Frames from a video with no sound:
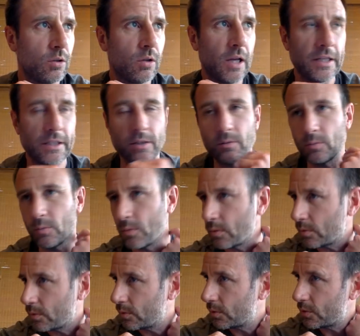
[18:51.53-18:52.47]
like,
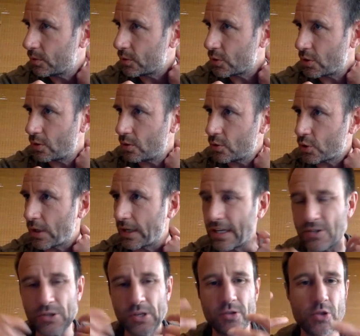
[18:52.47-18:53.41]
so I
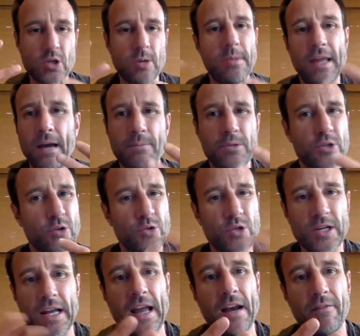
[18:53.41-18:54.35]
guess some of the
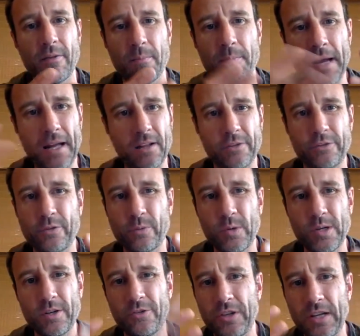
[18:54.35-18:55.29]
episodes are kind of a balance of
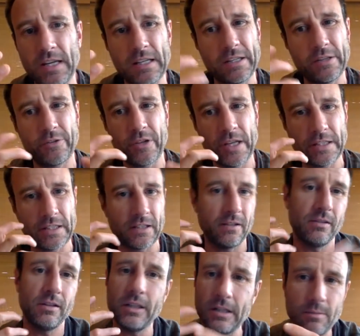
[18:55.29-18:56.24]
what you're saying is like
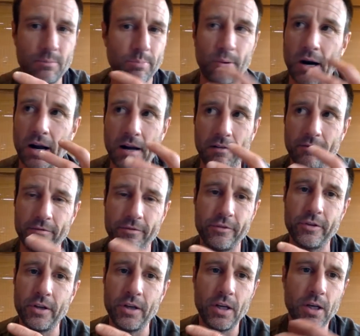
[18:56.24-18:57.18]

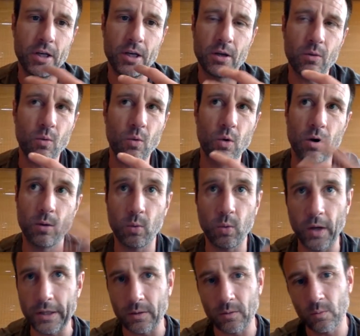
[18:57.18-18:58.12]
improv or
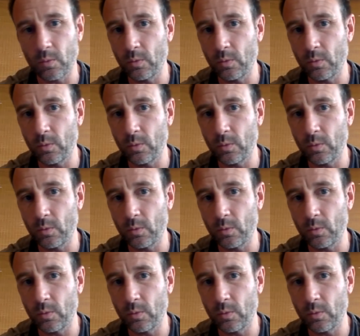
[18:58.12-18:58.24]
like